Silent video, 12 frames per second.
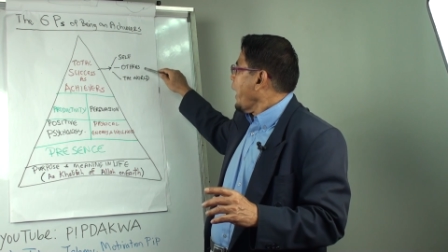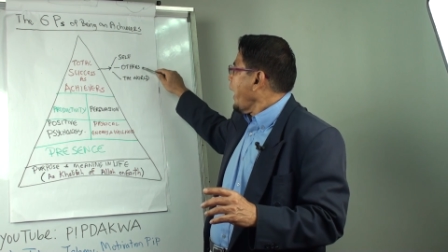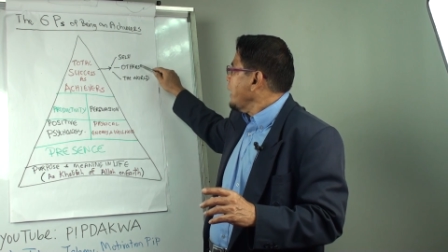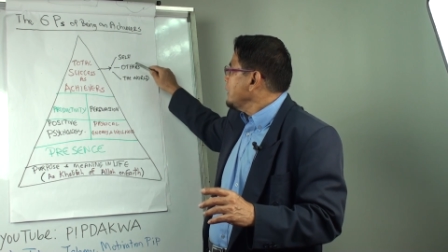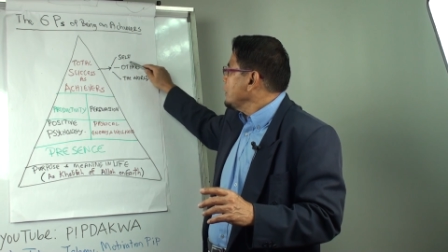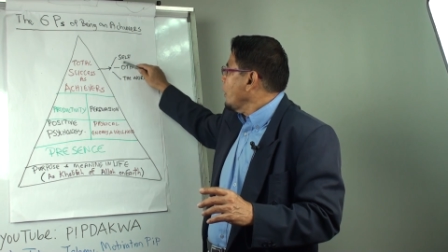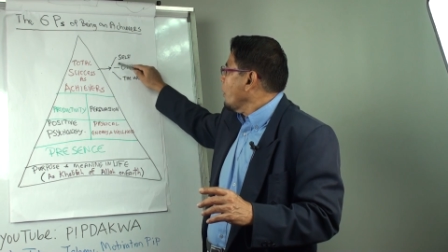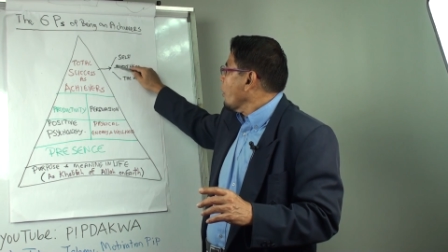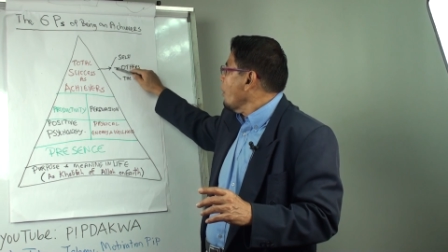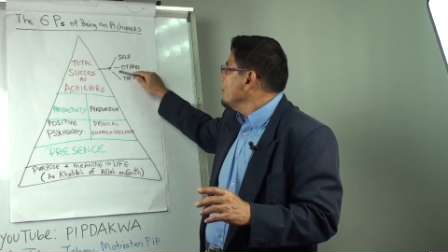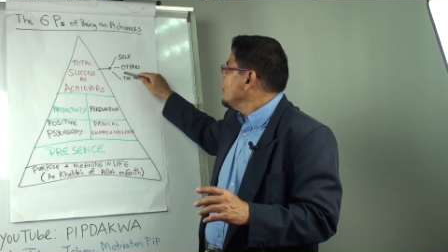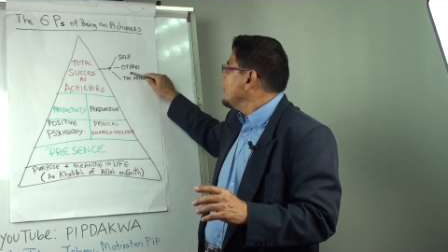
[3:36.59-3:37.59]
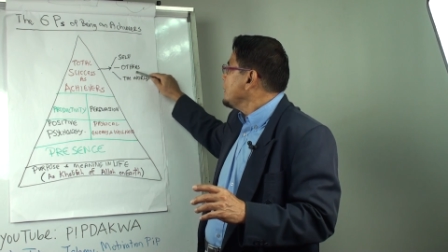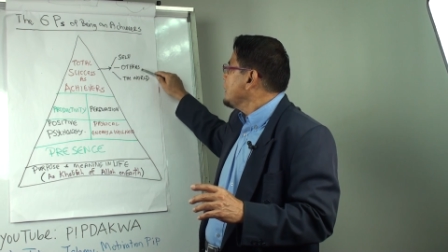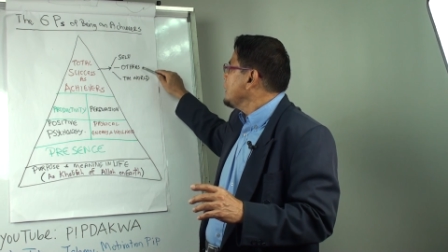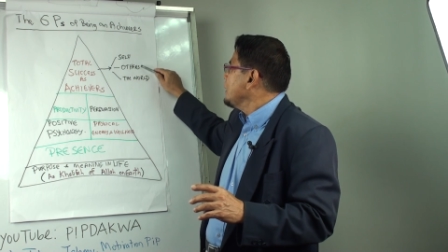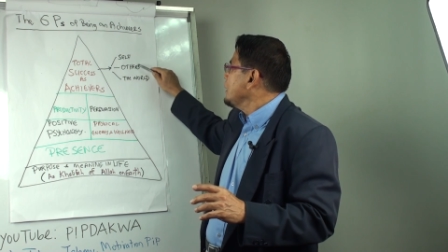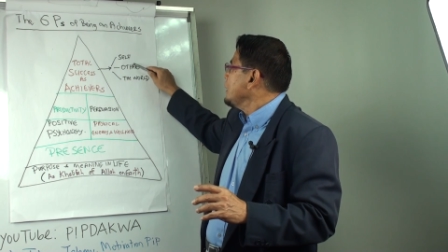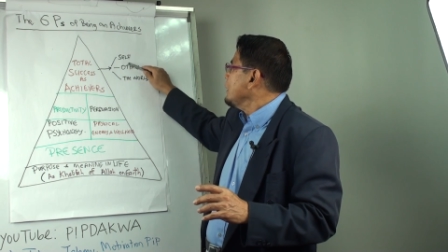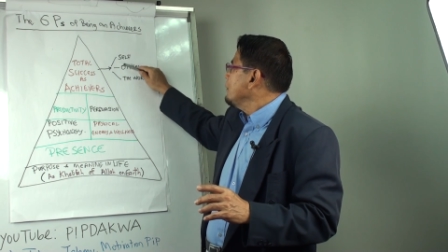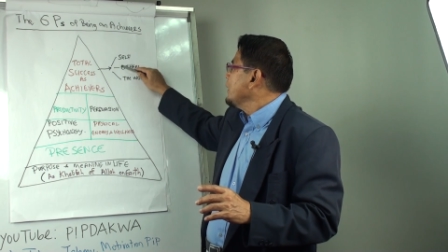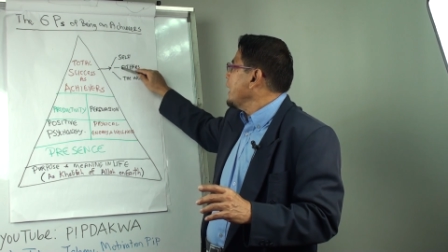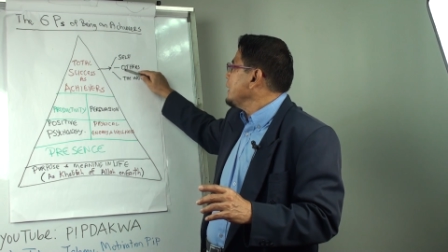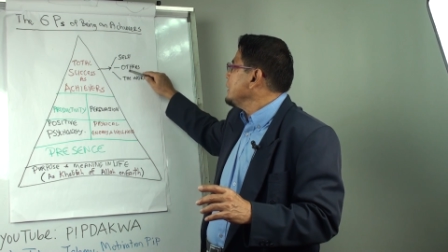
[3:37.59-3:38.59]
at your community,
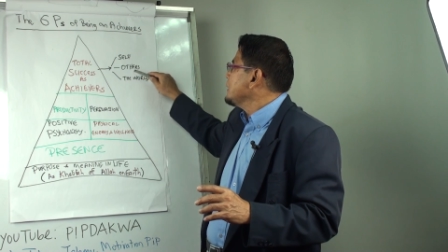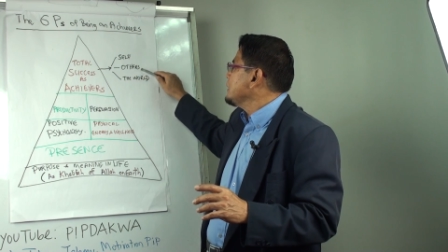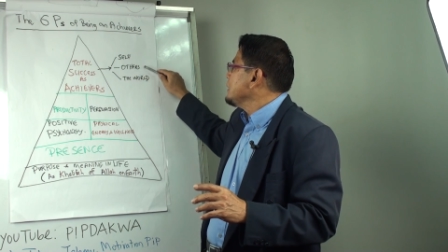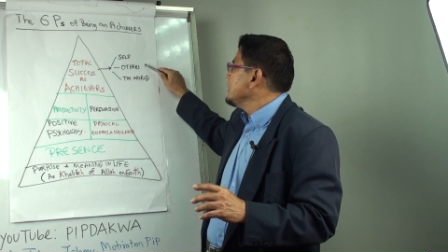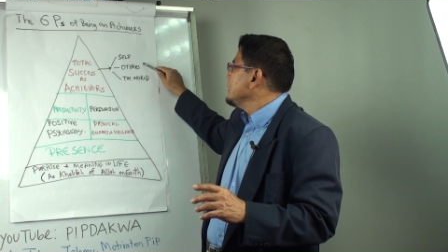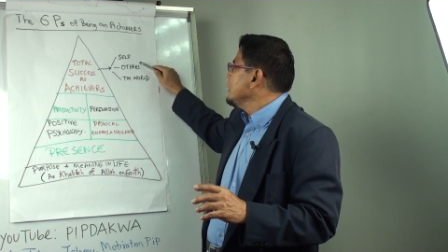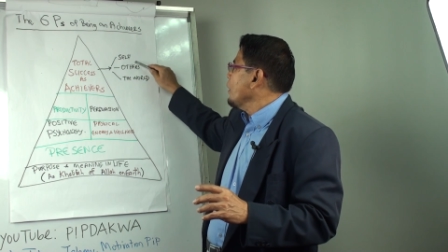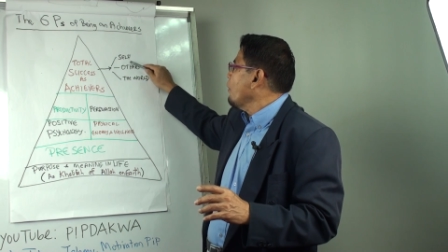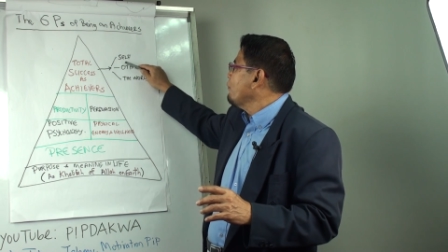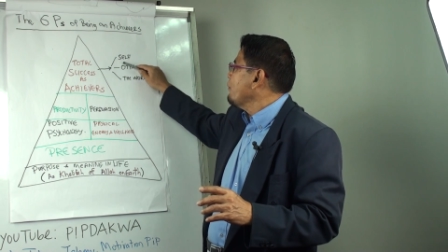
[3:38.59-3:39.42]
that is the, your